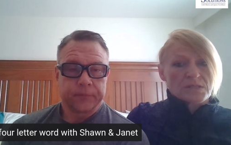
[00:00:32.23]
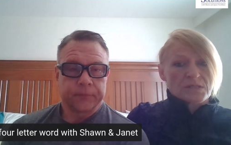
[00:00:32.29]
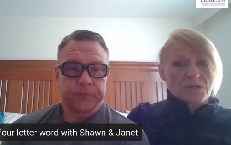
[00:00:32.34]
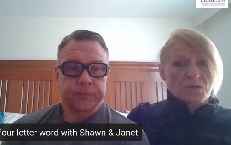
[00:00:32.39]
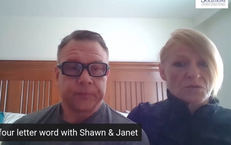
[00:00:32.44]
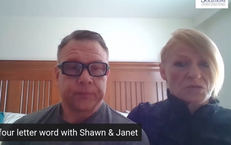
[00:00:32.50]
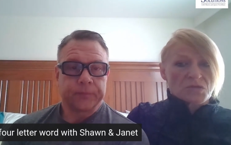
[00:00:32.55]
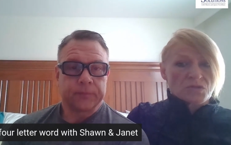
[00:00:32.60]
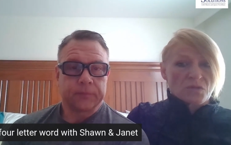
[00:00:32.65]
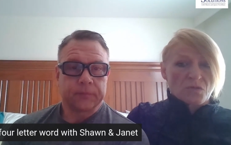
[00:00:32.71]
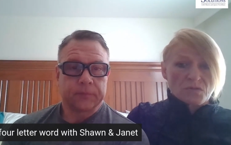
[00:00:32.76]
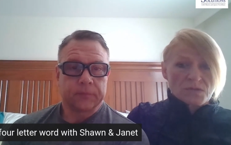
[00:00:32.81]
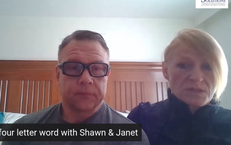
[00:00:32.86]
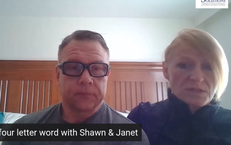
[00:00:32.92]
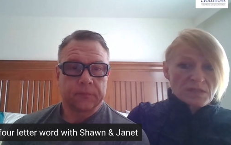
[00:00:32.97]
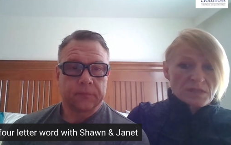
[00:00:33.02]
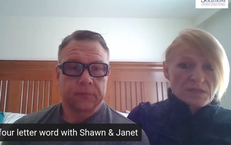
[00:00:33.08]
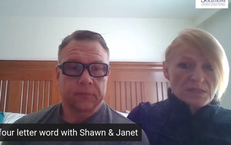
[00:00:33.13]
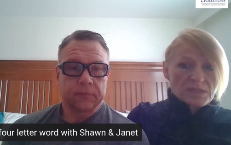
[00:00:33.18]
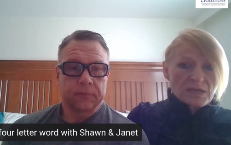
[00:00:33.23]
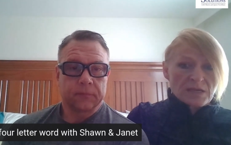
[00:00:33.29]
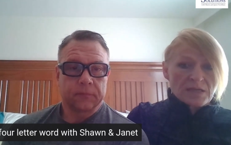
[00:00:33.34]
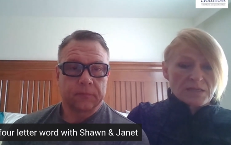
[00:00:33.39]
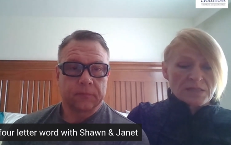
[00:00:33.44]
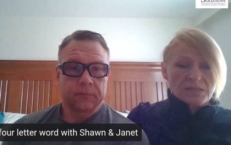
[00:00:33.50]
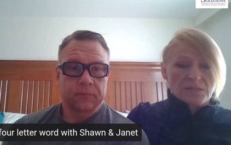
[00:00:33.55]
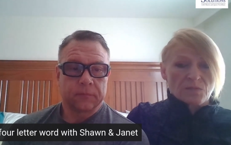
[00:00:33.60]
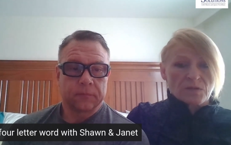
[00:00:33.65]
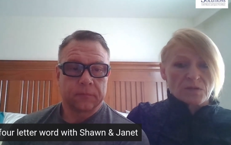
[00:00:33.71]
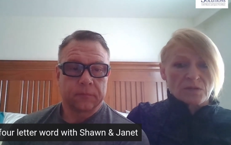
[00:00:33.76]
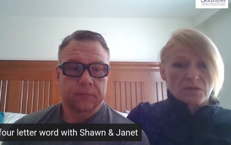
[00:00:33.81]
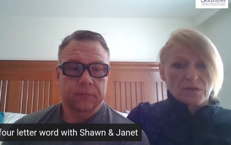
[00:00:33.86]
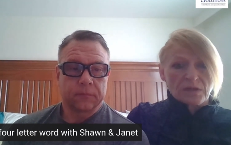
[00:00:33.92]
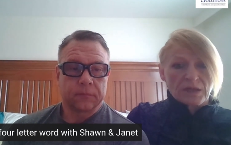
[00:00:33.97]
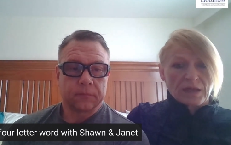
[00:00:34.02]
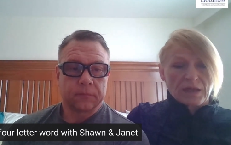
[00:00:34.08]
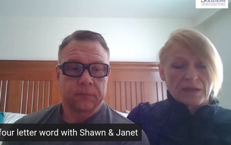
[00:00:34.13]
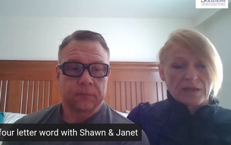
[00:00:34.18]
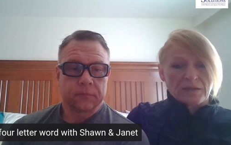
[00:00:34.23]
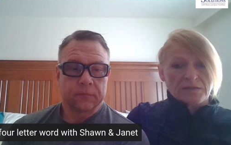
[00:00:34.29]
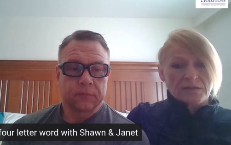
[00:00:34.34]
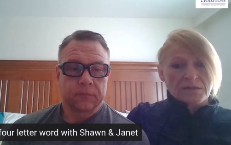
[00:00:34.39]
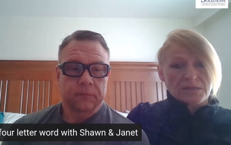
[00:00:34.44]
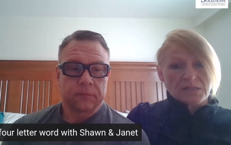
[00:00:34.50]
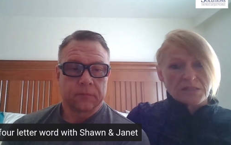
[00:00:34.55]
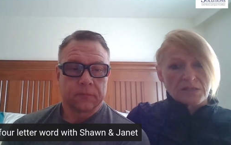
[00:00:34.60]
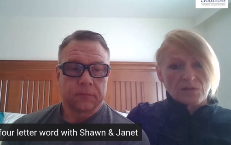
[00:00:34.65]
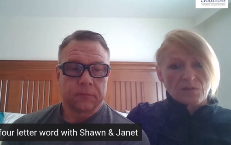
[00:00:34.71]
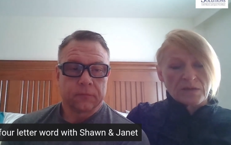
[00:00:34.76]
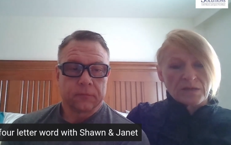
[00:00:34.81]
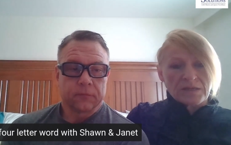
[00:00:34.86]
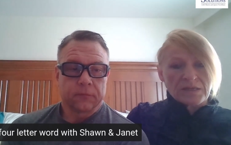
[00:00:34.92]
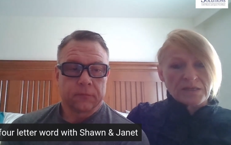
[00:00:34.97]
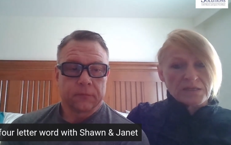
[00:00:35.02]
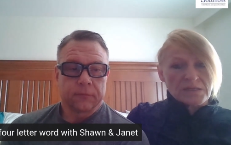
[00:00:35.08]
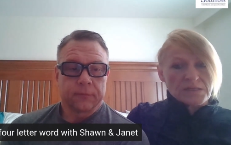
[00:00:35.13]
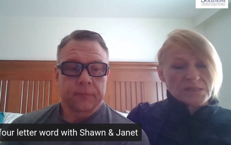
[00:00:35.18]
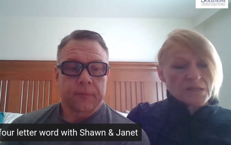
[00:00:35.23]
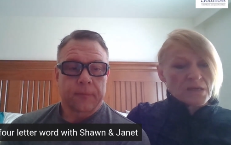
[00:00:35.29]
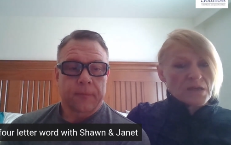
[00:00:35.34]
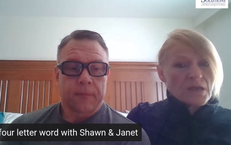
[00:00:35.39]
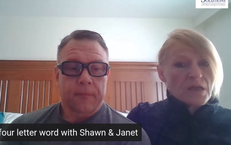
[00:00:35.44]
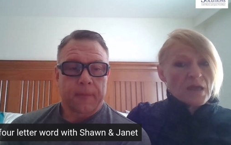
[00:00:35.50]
Speaker 1: his coach throws things at us and we look at it and see what it is.